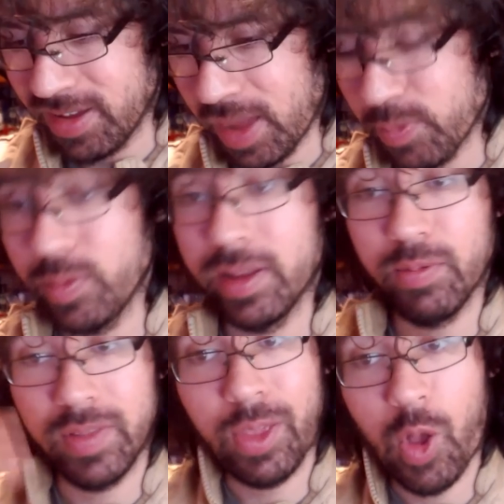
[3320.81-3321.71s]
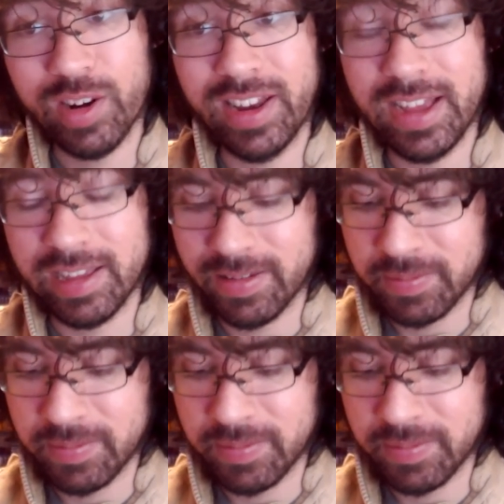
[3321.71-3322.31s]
I'm assuming that's with the long neck.